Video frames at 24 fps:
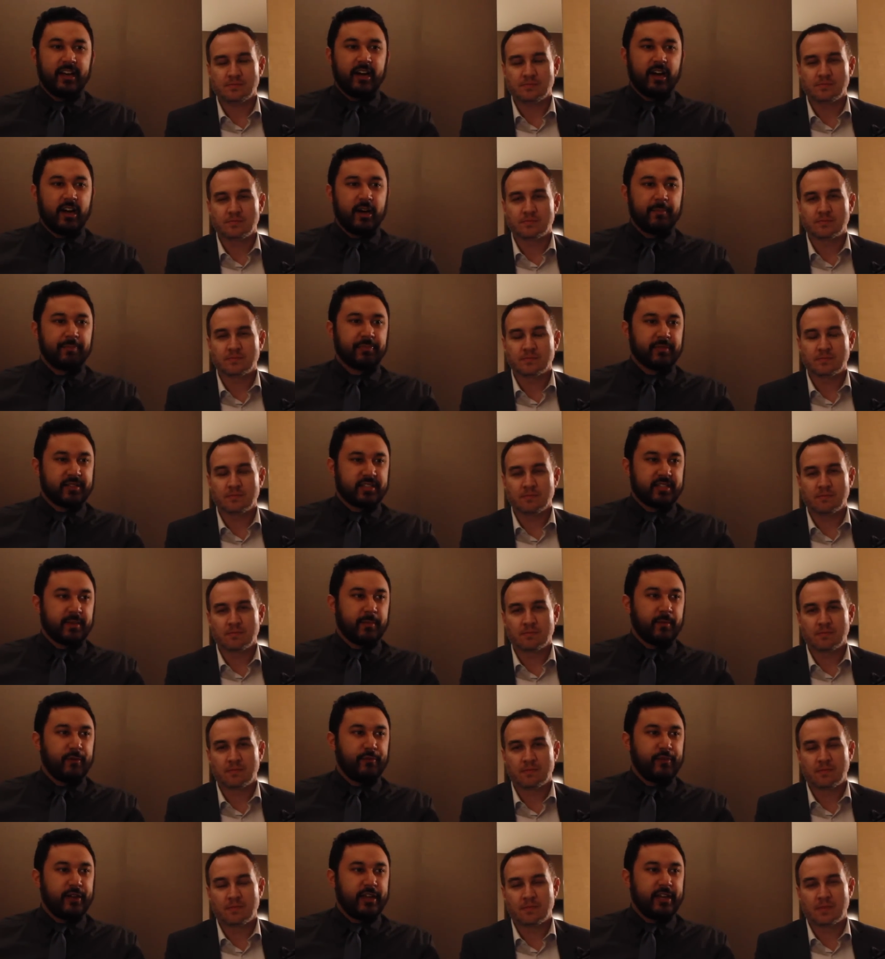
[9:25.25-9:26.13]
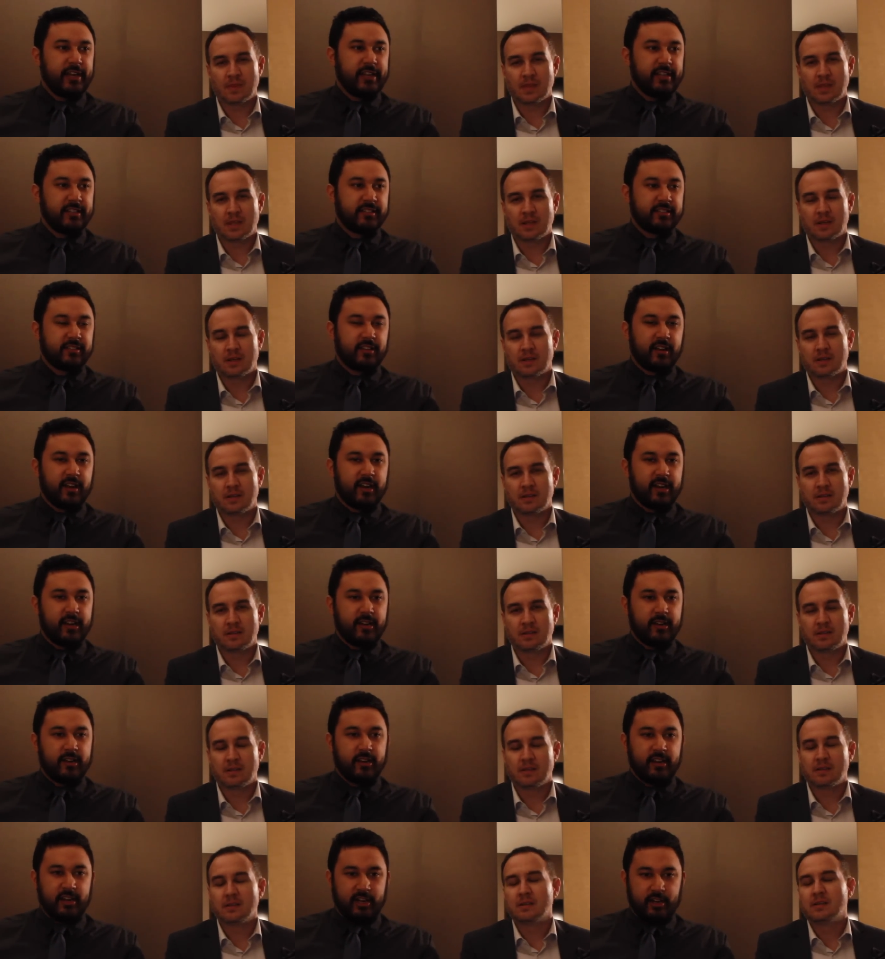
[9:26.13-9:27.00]
Speaker 1: Um, some of it is
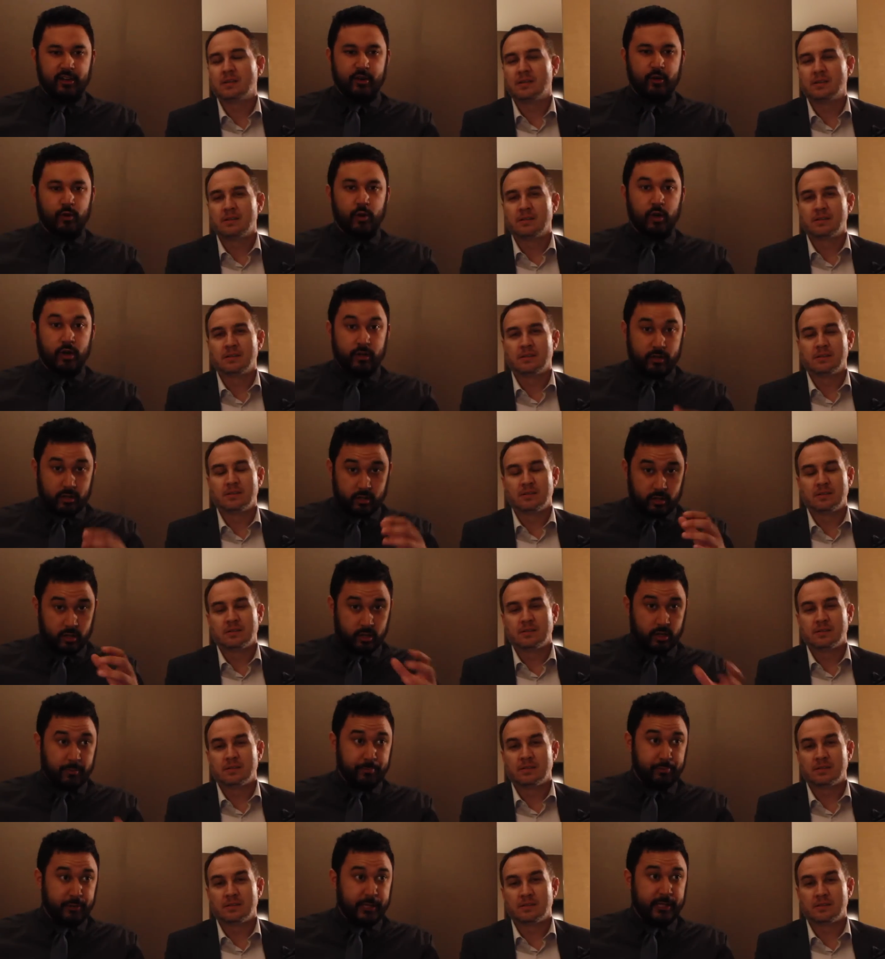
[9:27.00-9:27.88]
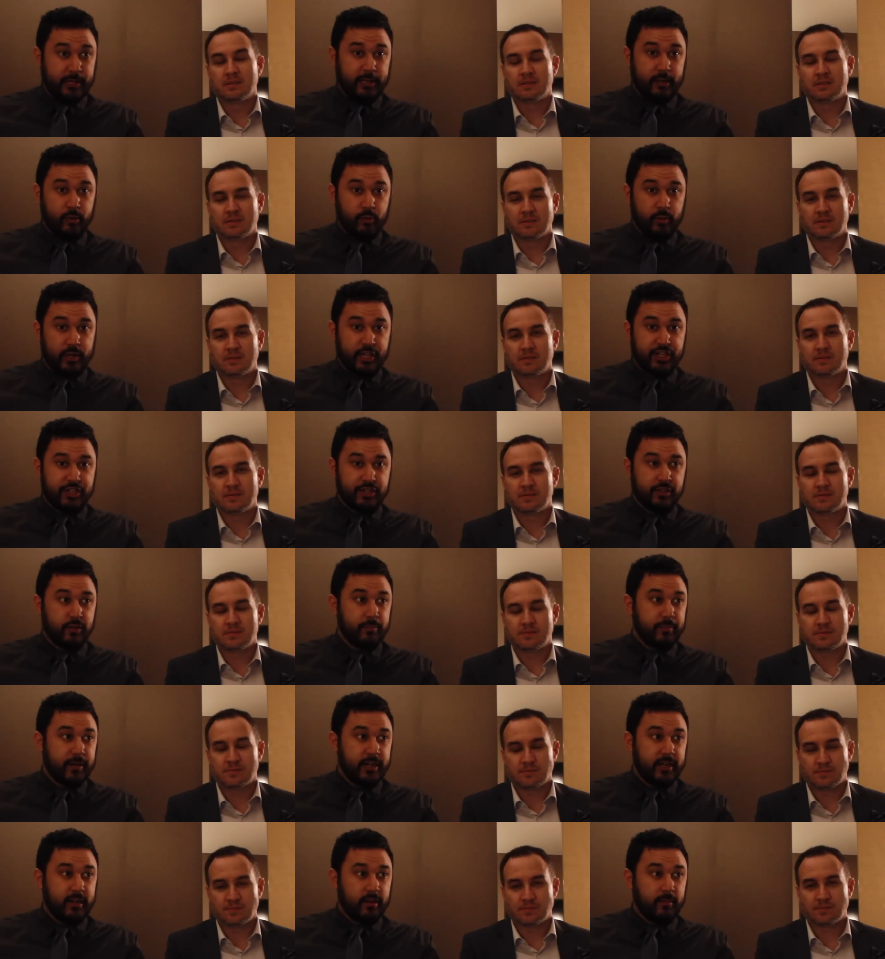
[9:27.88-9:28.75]
not, you know, completely
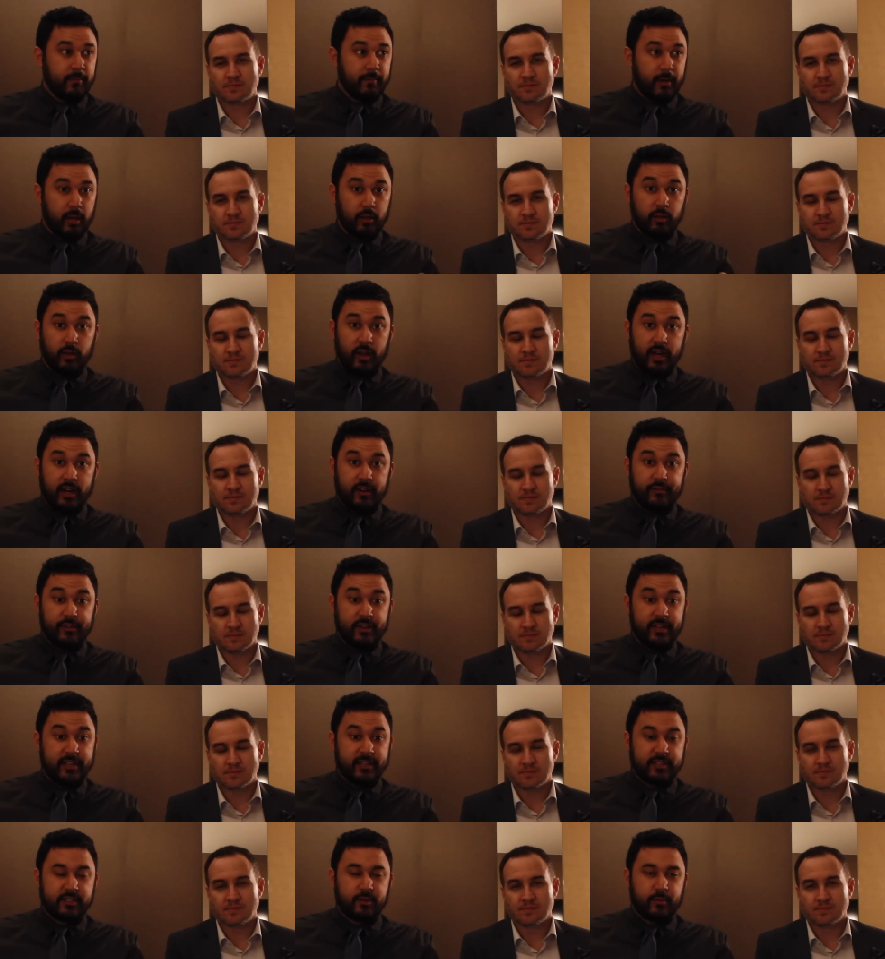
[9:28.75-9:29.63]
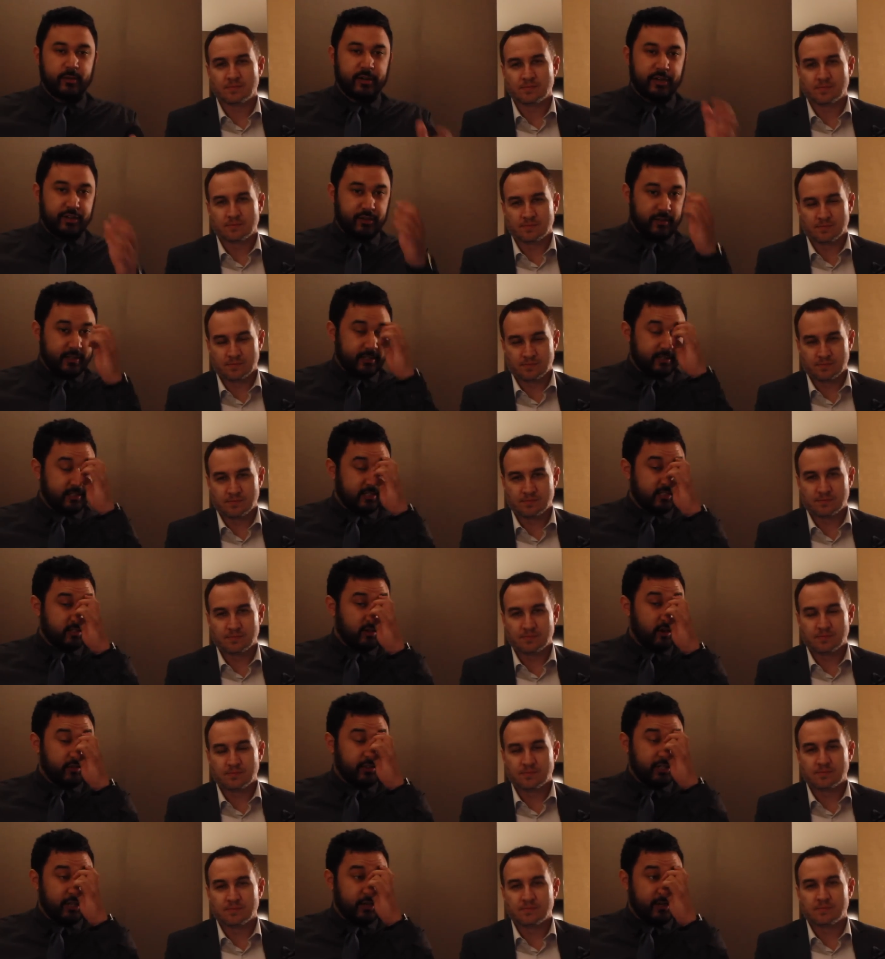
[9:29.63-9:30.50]
original, but a lot of it is original. Like the
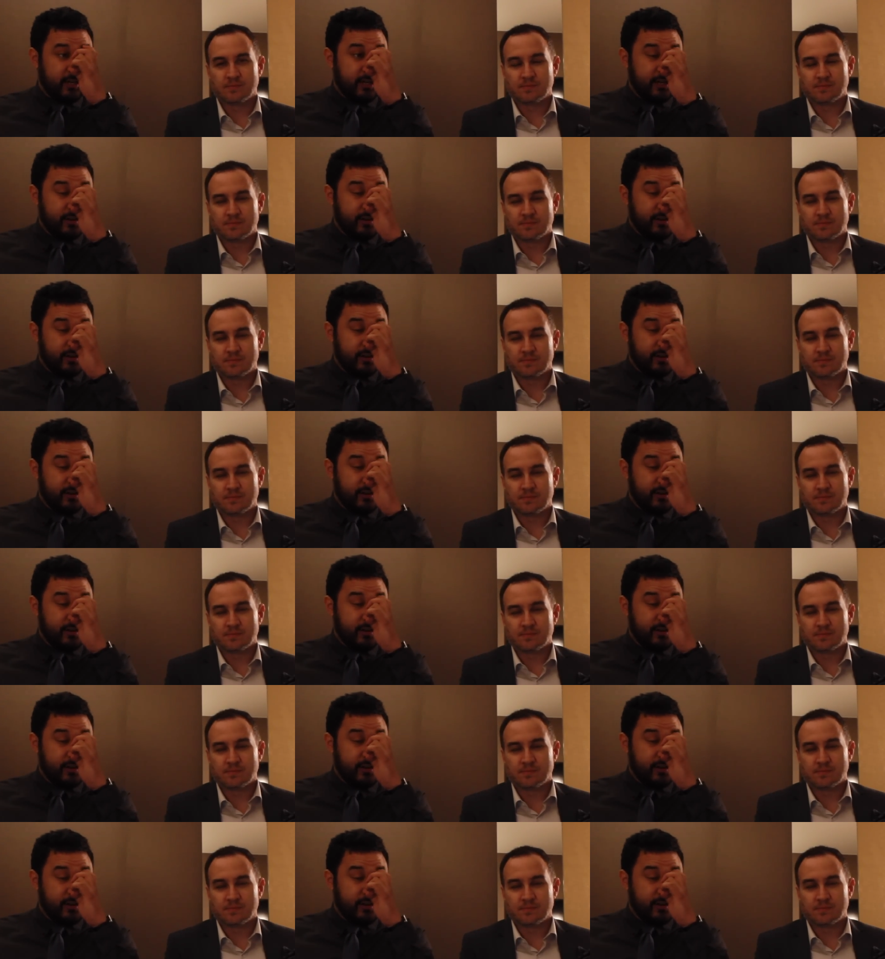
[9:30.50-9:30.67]
song that you